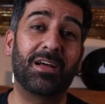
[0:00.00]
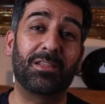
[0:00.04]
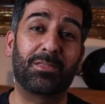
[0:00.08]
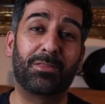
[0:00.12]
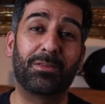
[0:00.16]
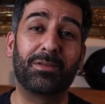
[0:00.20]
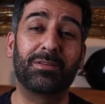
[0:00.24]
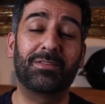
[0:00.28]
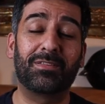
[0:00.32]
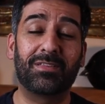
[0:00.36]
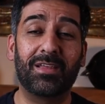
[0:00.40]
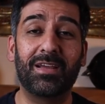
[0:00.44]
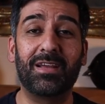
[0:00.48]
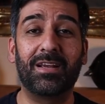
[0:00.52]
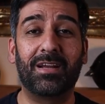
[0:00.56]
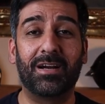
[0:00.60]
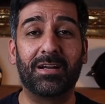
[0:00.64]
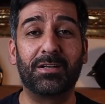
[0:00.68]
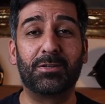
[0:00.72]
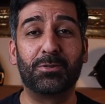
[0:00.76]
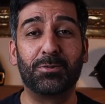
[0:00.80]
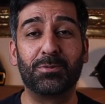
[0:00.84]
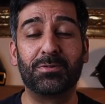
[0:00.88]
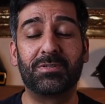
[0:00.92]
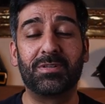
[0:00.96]
I think
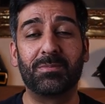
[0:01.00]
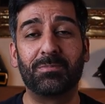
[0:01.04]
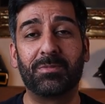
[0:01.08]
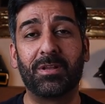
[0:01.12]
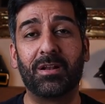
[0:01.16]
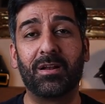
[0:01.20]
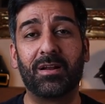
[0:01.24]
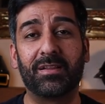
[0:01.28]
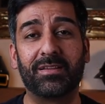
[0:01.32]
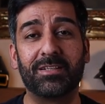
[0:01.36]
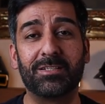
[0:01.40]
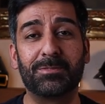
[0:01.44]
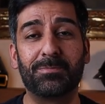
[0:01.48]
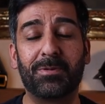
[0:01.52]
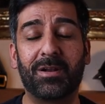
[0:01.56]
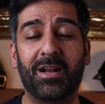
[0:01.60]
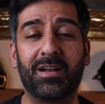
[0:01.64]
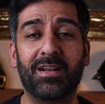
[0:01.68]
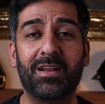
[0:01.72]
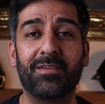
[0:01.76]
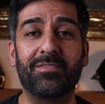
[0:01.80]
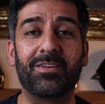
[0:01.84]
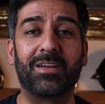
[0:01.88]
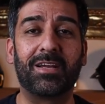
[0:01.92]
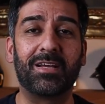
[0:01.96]
I do something like this, but
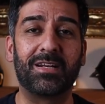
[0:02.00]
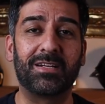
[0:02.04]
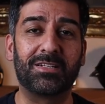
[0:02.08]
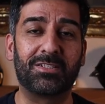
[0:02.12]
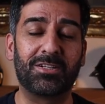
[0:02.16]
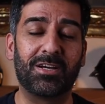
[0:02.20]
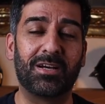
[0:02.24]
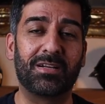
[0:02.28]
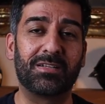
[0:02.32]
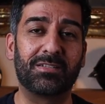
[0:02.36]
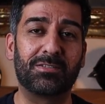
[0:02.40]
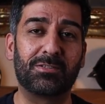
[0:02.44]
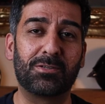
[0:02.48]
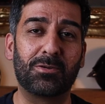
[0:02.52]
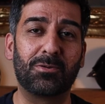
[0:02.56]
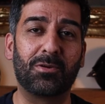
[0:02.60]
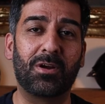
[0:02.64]
I never get a chance.